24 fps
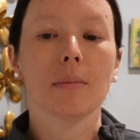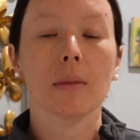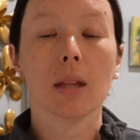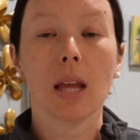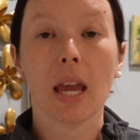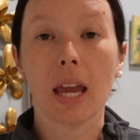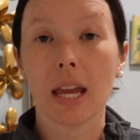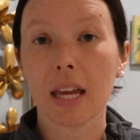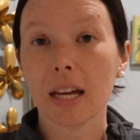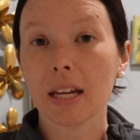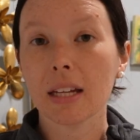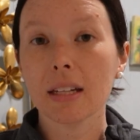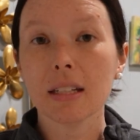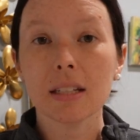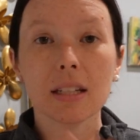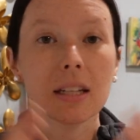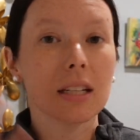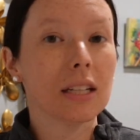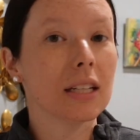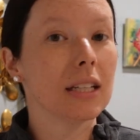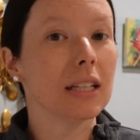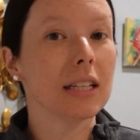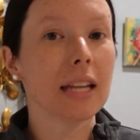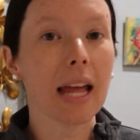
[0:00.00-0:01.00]
And
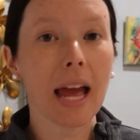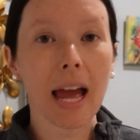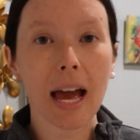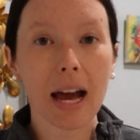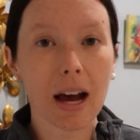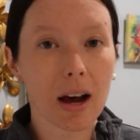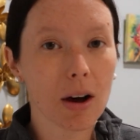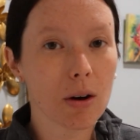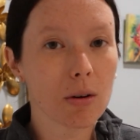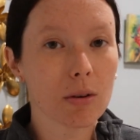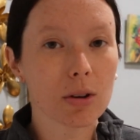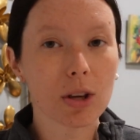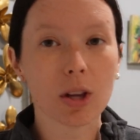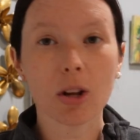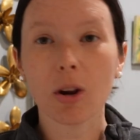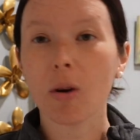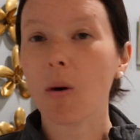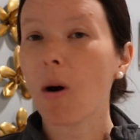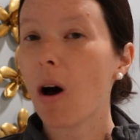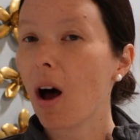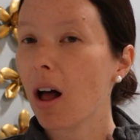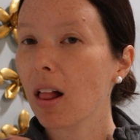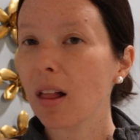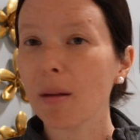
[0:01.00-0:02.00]
now you know
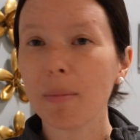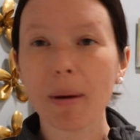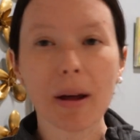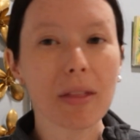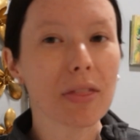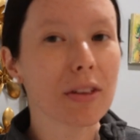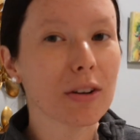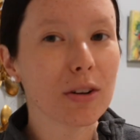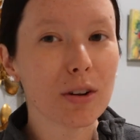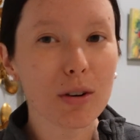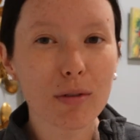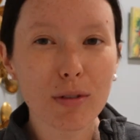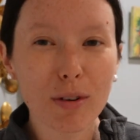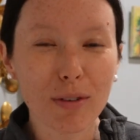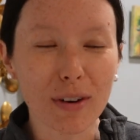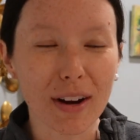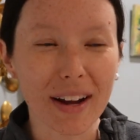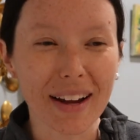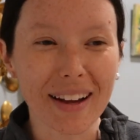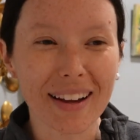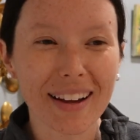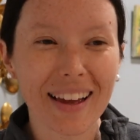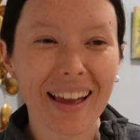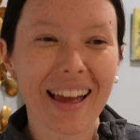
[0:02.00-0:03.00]
all about the Nuva ring.
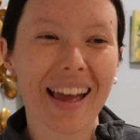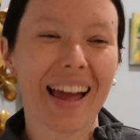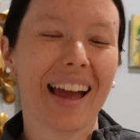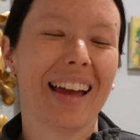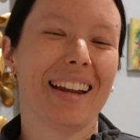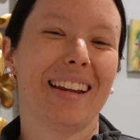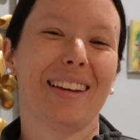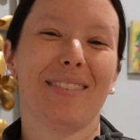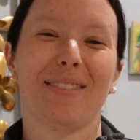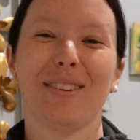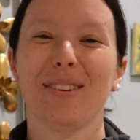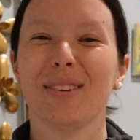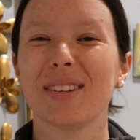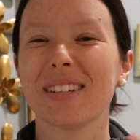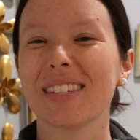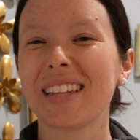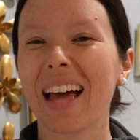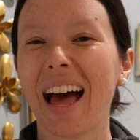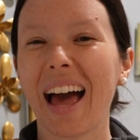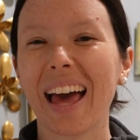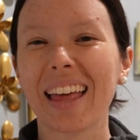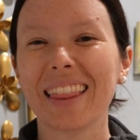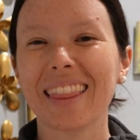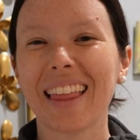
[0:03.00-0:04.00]
And if you
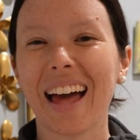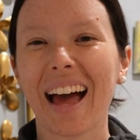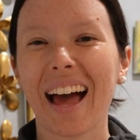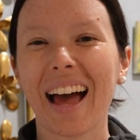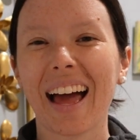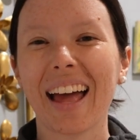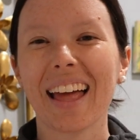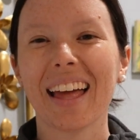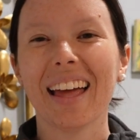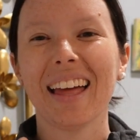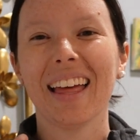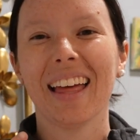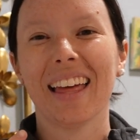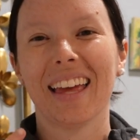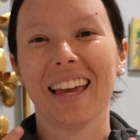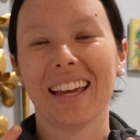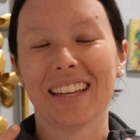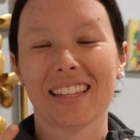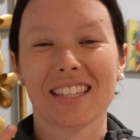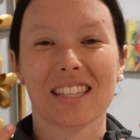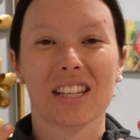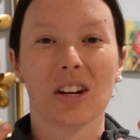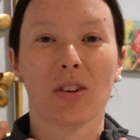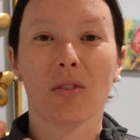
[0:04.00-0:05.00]
decide that
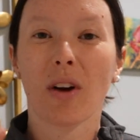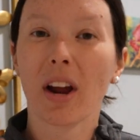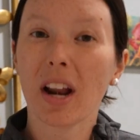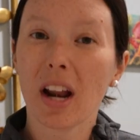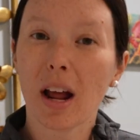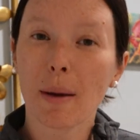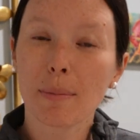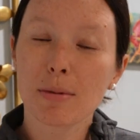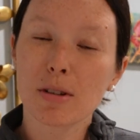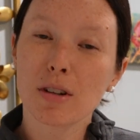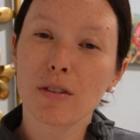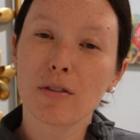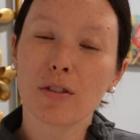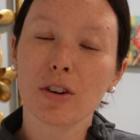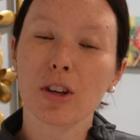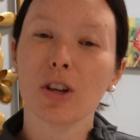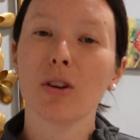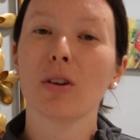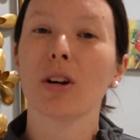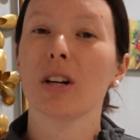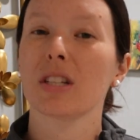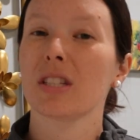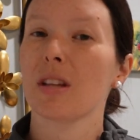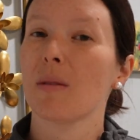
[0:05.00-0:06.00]
it's the right option for
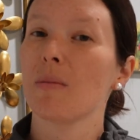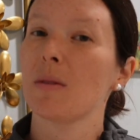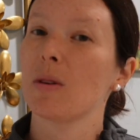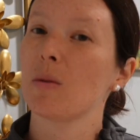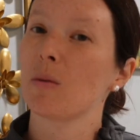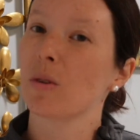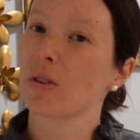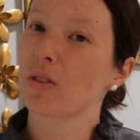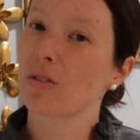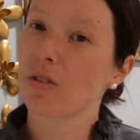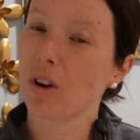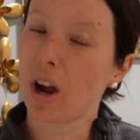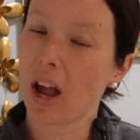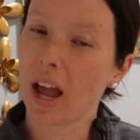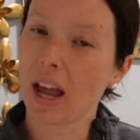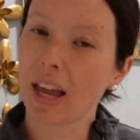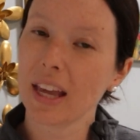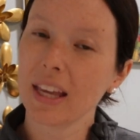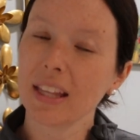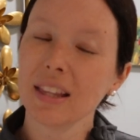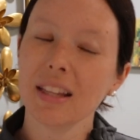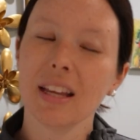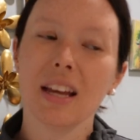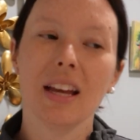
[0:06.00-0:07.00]
you or it's something worth
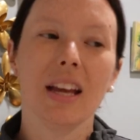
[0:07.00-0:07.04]
trying,